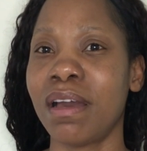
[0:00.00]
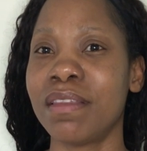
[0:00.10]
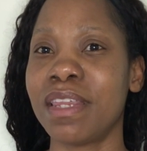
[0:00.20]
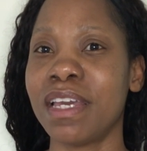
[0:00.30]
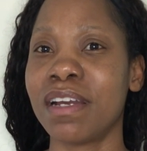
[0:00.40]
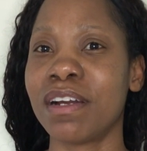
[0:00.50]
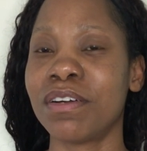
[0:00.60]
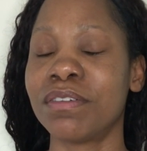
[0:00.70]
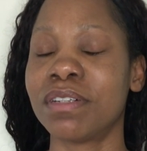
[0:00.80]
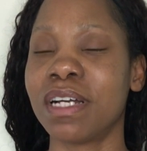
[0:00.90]

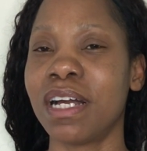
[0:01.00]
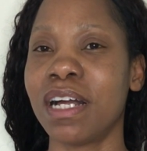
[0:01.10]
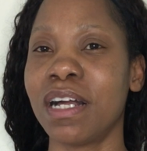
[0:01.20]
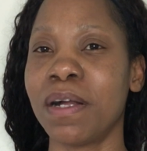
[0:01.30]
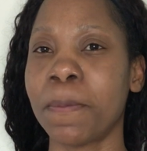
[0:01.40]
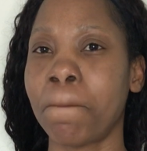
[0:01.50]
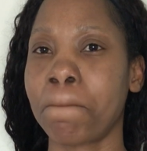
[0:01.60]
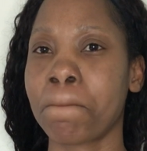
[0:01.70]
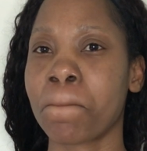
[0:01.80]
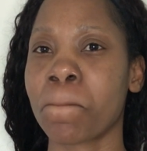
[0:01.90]
their um,
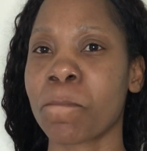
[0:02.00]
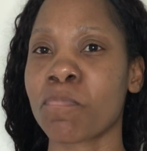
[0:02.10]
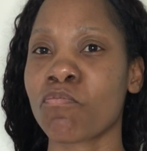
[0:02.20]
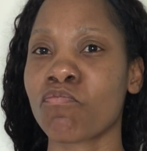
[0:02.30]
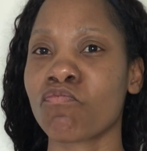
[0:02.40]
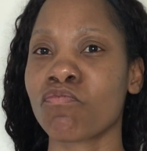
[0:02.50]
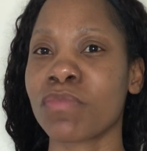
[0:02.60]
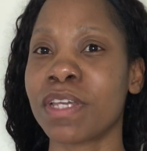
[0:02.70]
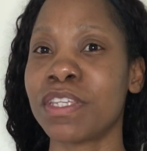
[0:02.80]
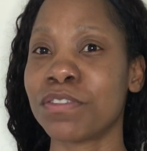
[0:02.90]

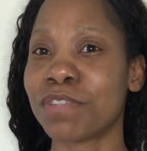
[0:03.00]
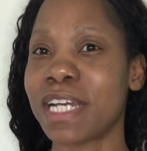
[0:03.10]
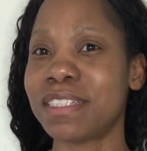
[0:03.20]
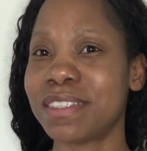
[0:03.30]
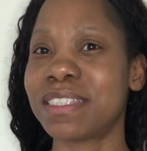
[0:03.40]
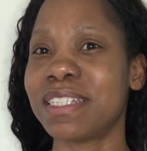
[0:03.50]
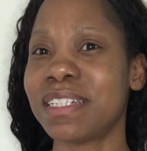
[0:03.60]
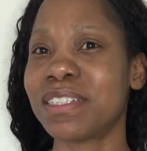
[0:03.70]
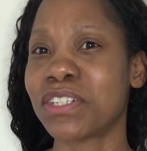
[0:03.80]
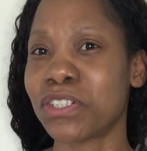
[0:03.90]
their right to stay
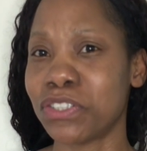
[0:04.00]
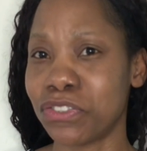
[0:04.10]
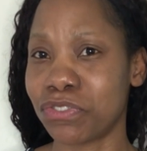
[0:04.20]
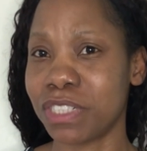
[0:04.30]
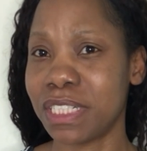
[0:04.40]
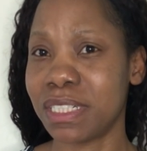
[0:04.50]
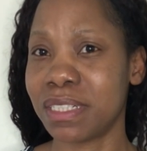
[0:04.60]
in the country